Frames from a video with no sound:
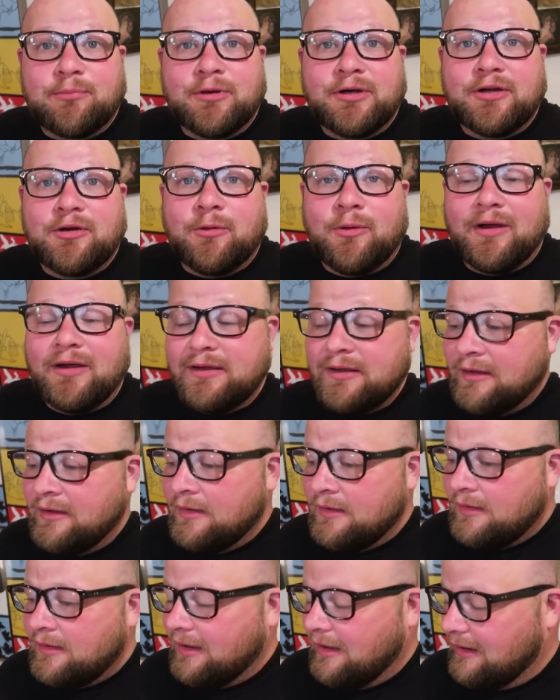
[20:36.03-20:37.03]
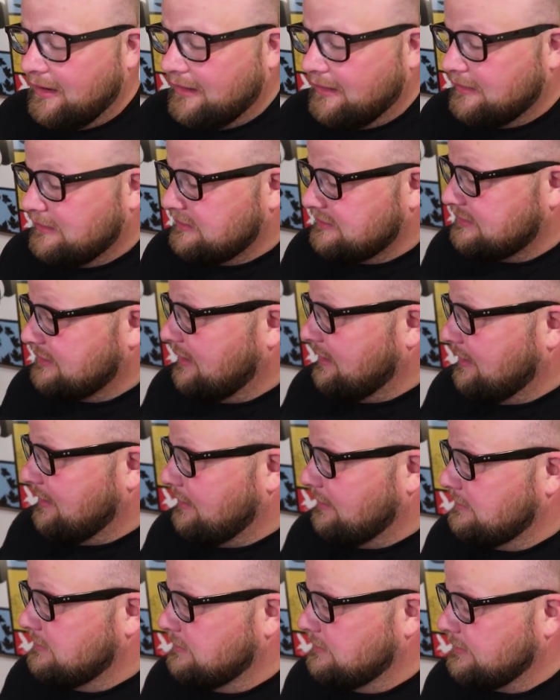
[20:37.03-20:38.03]
it pretty quick. And
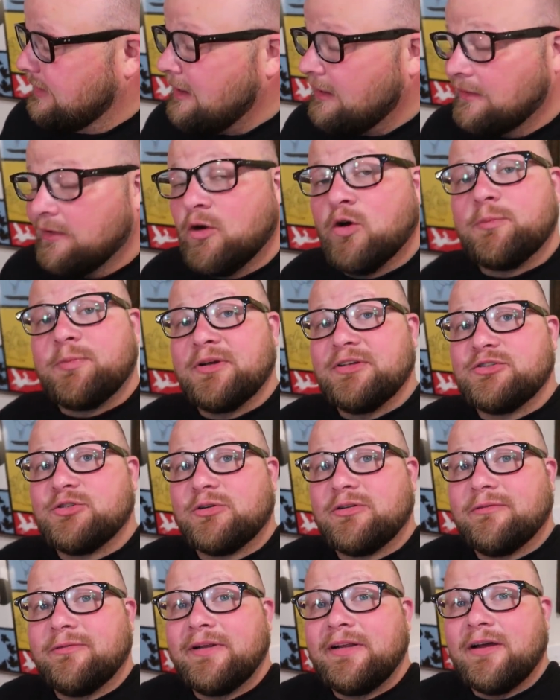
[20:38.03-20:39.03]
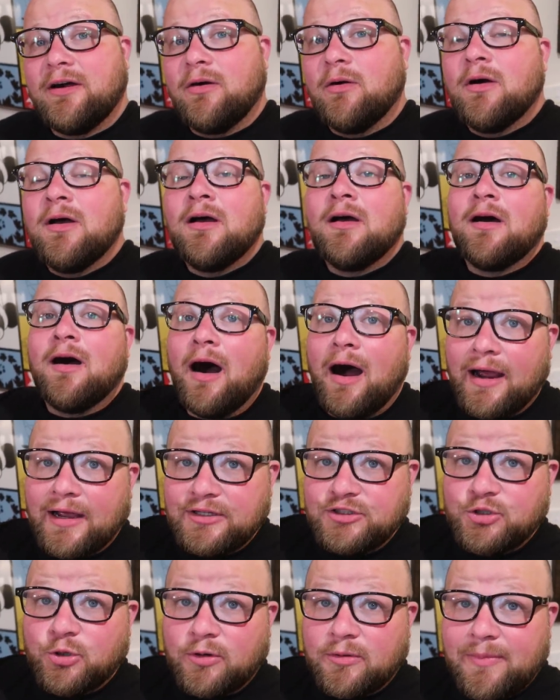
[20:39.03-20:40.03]
yeah, hope you enjoyed the video. I
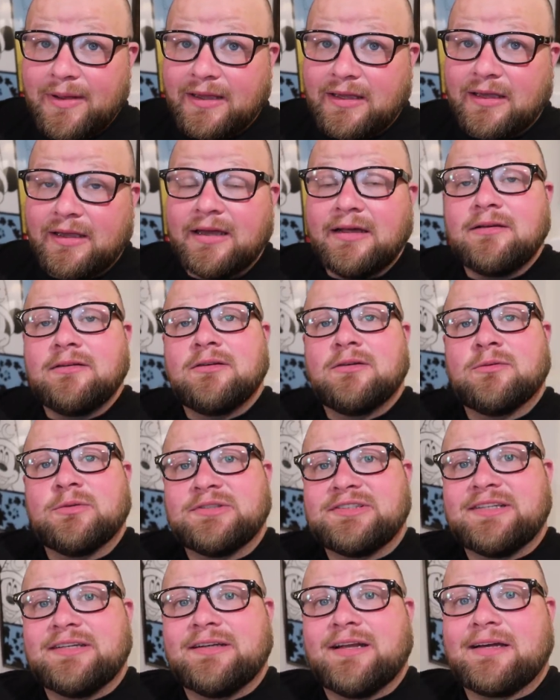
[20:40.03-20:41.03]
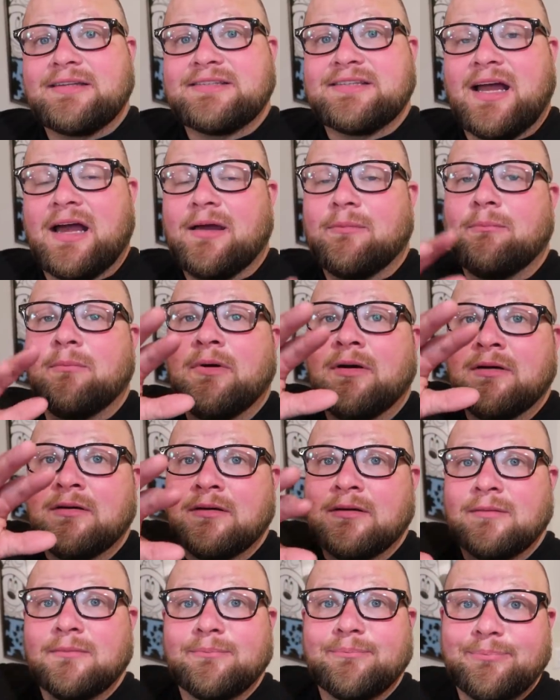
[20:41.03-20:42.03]
enjoyed making it. We'll see you next time.
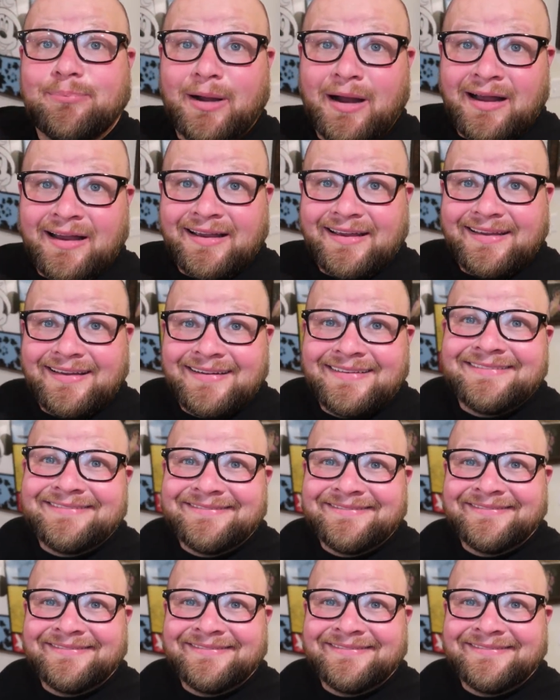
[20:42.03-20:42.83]
Bye!